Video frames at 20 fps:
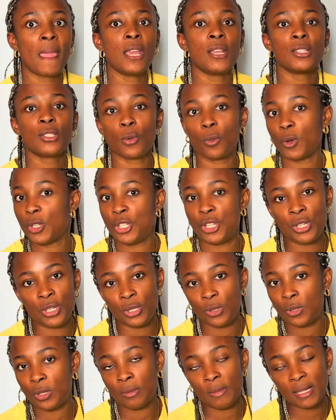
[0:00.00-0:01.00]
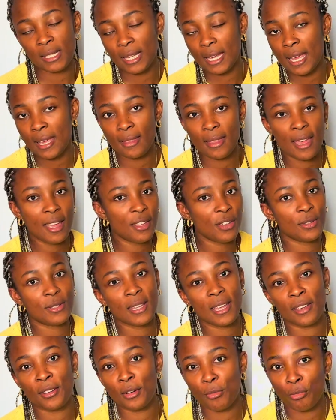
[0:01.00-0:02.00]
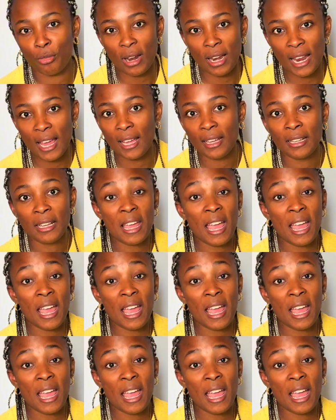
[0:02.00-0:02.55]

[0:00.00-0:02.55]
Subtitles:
So what do you do to mitigate that? You take an umbrella,